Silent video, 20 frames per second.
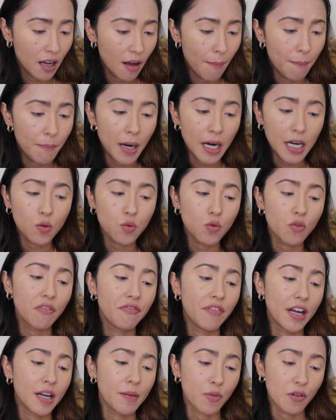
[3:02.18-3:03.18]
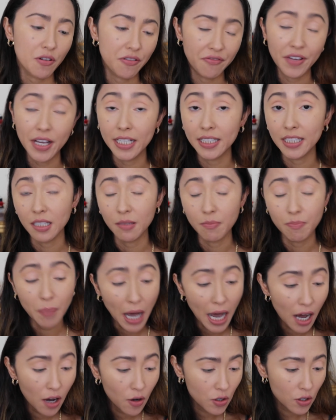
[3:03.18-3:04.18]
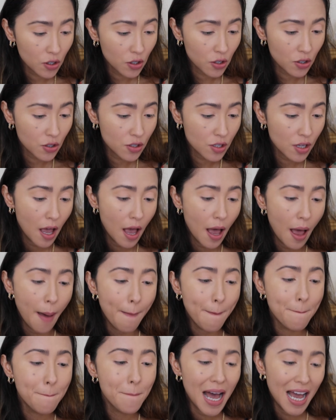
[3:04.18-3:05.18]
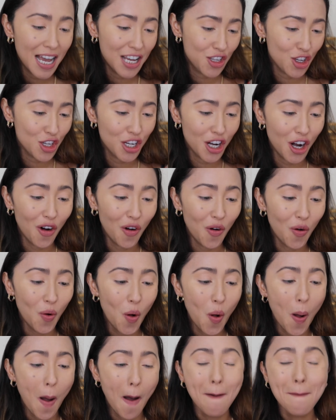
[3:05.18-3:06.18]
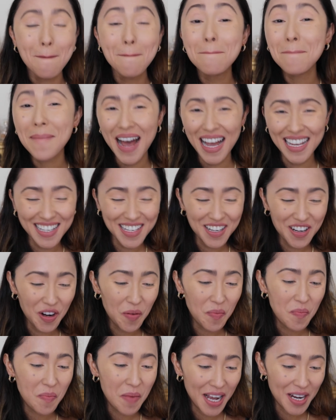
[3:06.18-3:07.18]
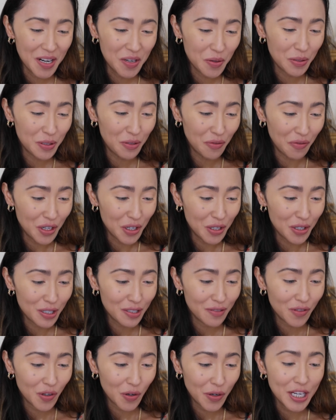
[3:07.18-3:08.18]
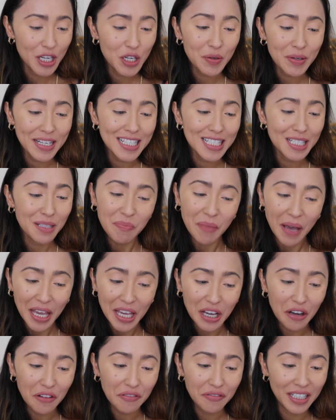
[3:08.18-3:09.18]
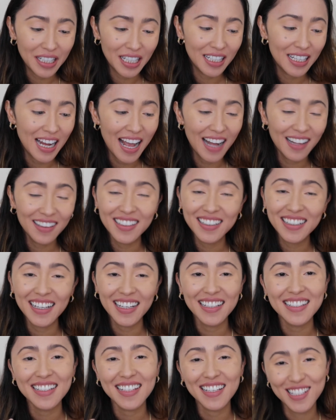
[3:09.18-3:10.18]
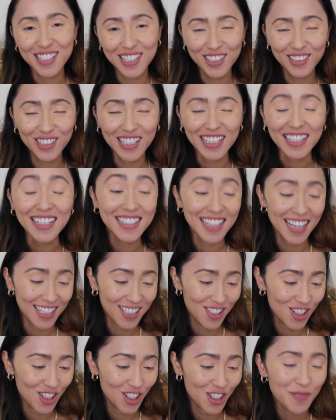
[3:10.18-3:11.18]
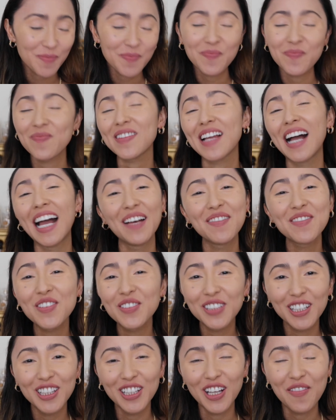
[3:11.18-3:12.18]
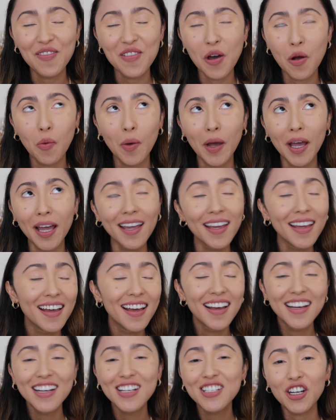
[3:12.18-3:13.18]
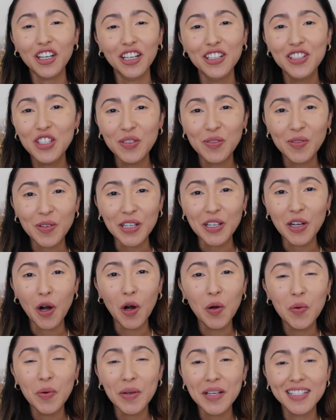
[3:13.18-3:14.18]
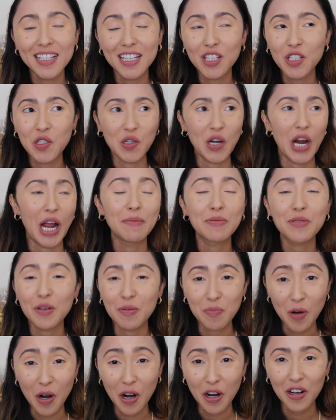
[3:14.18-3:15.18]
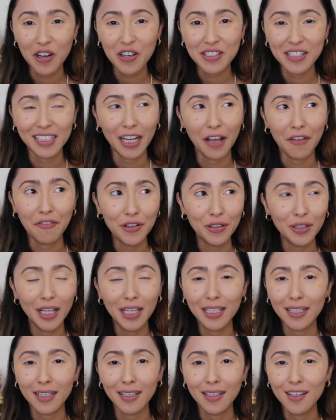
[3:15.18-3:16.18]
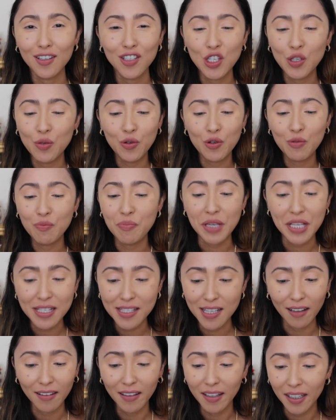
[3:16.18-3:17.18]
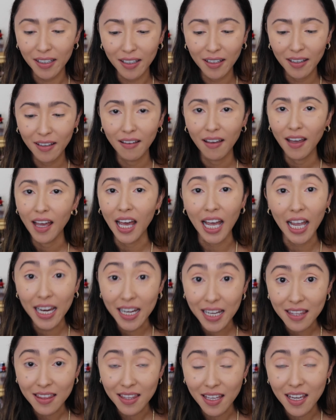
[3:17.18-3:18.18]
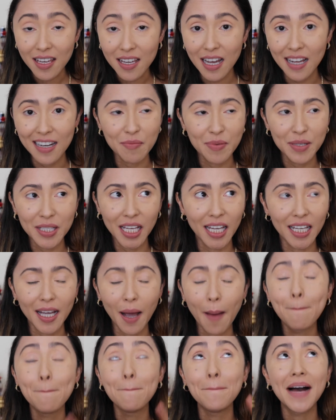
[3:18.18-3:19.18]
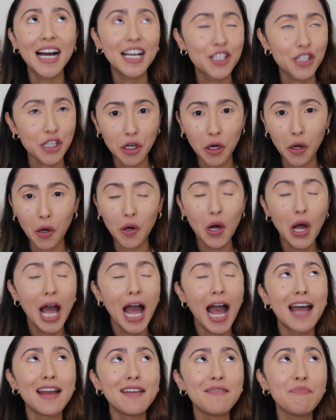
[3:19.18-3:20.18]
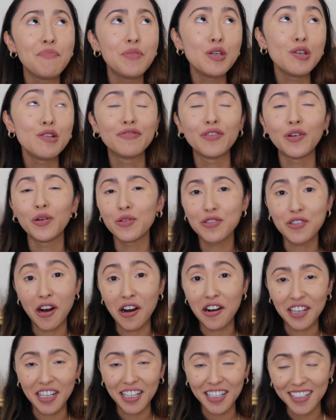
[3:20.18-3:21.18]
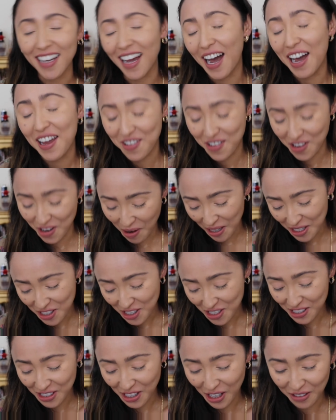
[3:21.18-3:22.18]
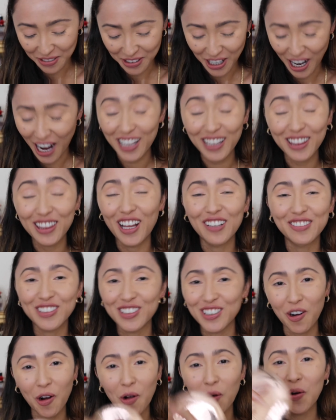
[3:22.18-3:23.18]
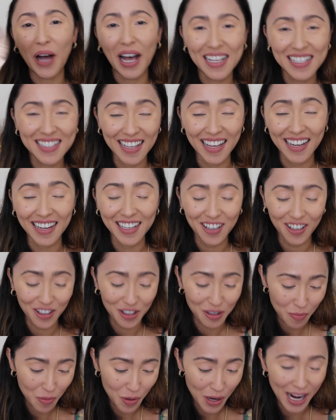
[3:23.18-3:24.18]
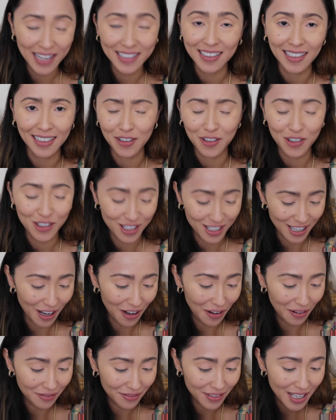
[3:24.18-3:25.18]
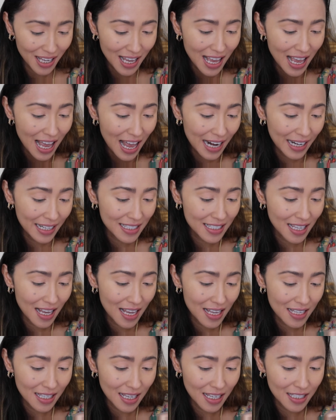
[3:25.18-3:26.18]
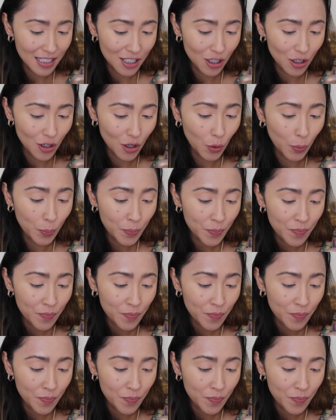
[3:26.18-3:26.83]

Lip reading: micro fine perfecting powders, magical microspheres for increased payoff and an elegant silky texture. I absolutely love the way Tilbury always describes her products. Like, I feel like she would be selling anything and it'd be like magical and beautiful, darling. I don't know, I just love her. I love her whole aesthetic on her brand and herself. And it says it's, covetable,